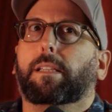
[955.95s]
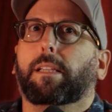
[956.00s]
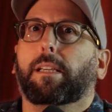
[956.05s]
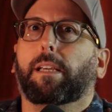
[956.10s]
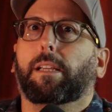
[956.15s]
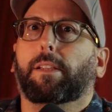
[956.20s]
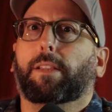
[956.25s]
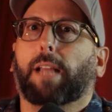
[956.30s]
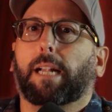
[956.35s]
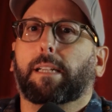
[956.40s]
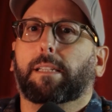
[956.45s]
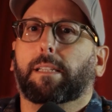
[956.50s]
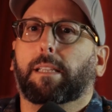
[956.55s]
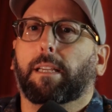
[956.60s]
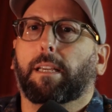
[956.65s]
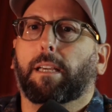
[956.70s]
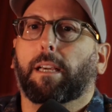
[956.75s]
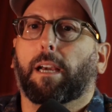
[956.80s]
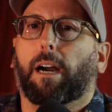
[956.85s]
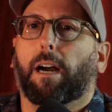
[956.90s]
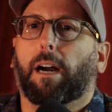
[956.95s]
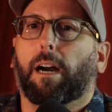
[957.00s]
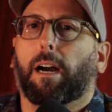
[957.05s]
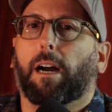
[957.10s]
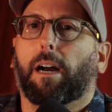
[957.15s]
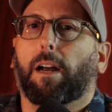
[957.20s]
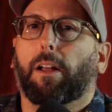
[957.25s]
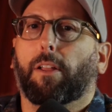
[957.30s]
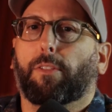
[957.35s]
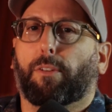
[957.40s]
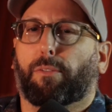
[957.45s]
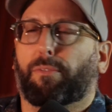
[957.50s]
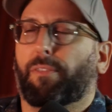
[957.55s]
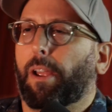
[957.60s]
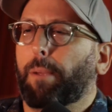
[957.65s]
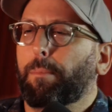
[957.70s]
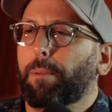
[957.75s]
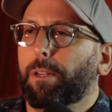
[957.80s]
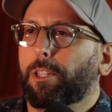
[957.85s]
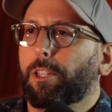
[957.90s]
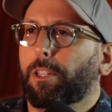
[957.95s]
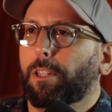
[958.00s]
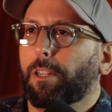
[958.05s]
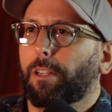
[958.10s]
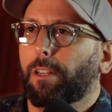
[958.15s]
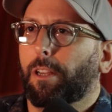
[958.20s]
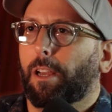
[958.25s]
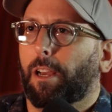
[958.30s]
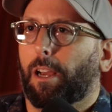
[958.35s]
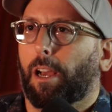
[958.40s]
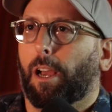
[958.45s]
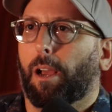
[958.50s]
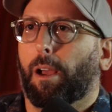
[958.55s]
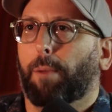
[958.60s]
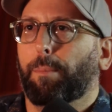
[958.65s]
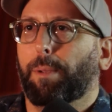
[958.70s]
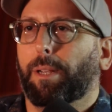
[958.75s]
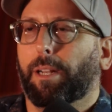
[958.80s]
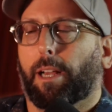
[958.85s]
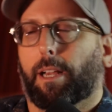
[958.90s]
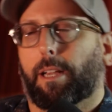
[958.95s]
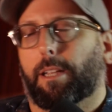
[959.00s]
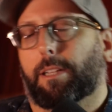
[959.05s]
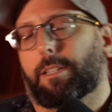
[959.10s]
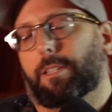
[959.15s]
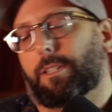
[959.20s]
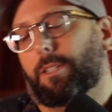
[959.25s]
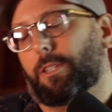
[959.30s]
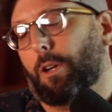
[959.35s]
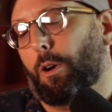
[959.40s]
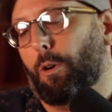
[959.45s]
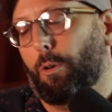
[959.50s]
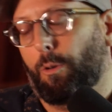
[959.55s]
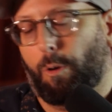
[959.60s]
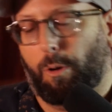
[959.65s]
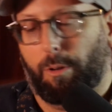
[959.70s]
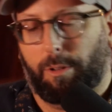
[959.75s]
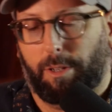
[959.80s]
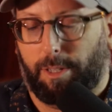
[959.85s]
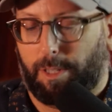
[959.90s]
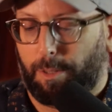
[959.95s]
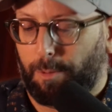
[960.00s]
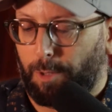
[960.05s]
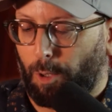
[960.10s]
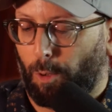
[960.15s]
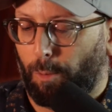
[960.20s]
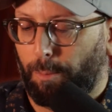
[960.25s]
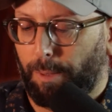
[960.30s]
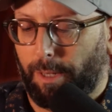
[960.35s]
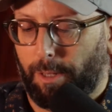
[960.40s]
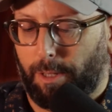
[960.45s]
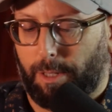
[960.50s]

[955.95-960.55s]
the famous. I mean, like it's so been